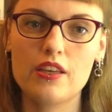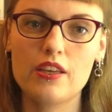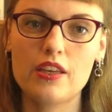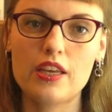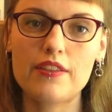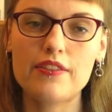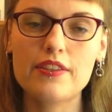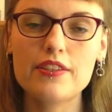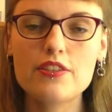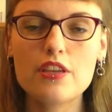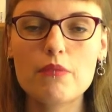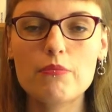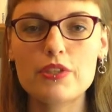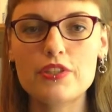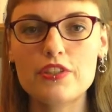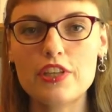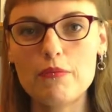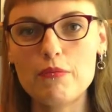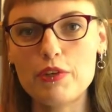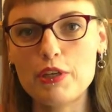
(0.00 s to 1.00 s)
And this
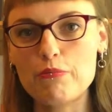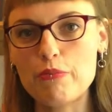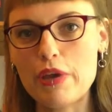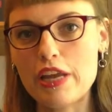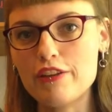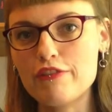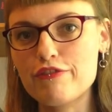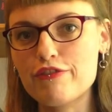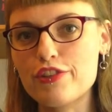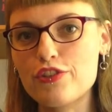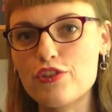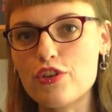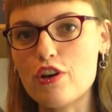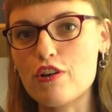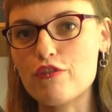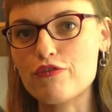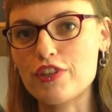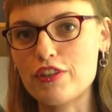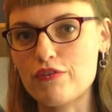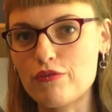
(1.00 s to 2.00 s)
epistemic benefit
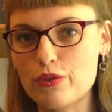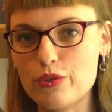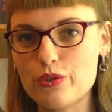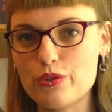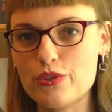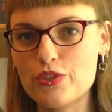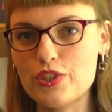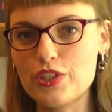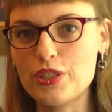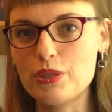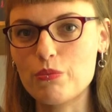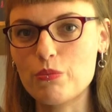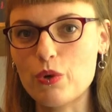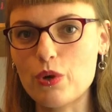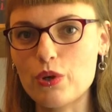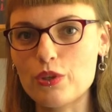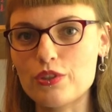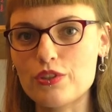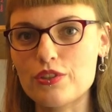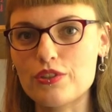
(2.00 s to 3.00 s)
of diversity
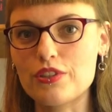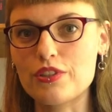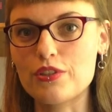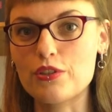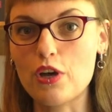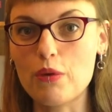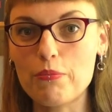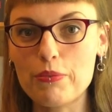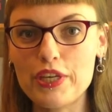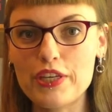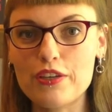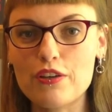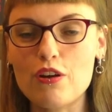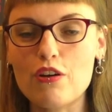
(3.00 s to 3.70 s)
was the topic